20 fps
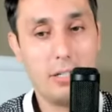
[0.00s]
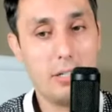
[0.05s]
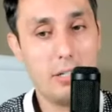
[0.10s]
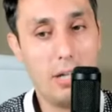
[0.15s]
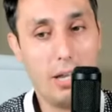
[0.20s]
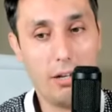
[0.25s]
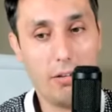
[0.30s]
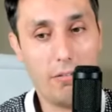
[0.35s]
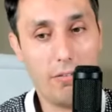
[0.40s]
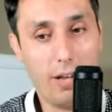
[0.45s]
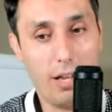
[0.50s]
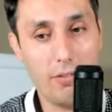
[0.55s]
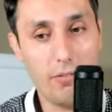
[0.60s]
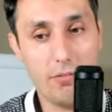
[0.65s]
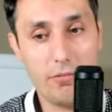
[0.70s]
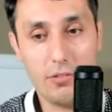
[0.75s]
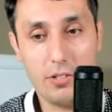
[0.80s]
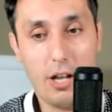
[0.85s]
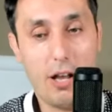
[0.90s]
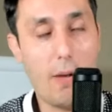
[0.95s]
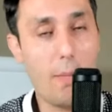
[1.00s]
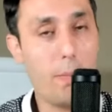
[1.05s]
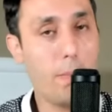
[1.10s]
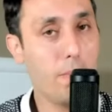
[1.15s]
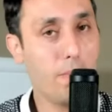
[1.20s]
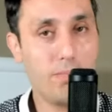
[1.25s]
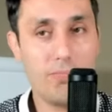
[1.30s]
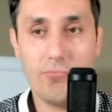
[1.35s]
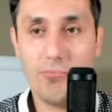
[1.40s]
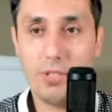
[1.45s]
nine to five job
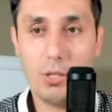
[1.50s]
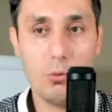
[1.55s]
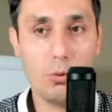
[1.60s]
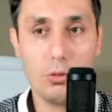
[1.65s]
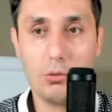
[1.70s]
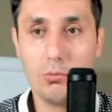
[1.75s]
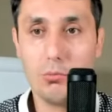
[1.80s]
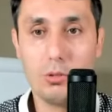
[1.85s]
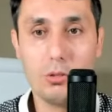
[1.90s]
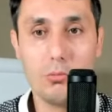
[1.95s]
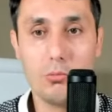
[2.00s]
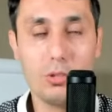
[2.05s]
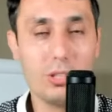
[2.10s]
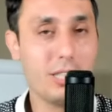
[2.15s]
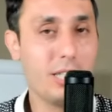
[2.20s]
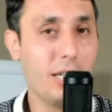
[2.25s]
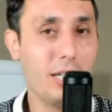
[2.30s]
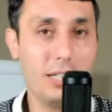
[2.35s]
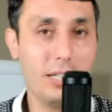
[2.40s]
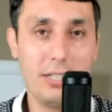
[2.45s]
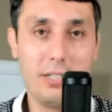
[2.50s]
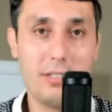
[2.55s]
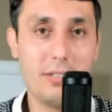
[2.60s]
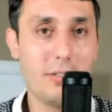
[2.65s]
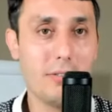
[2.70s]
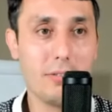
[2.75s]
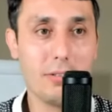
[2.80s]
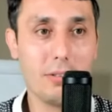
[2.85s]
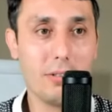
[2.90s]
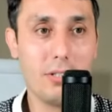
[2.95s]
will will will kill it.
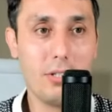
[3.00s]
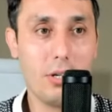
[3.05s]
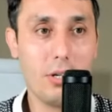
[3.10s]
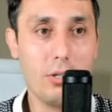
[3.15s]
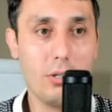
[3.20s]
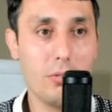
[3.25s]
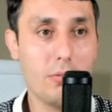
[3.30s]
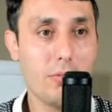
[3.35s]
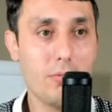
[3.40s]
So